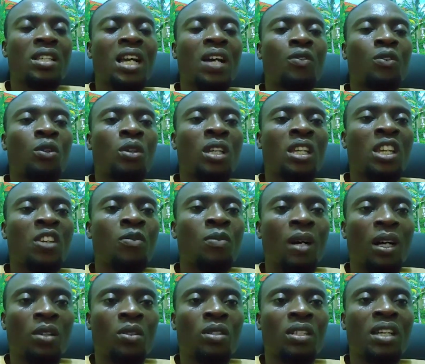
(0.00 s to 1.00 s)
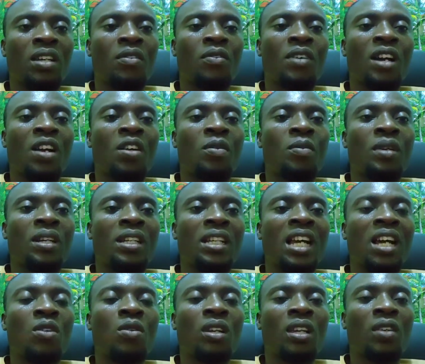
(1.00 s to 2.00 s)
You have to give back to the environment. They
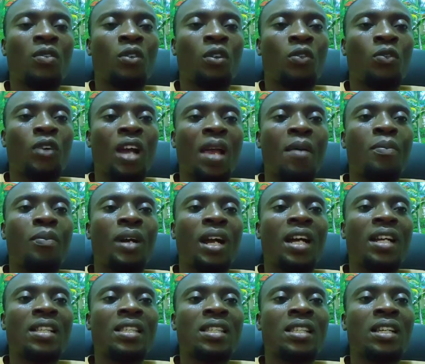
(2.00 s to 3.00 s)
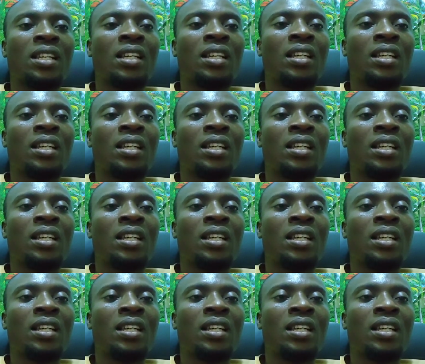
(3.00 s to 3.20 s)
are looking for vibrant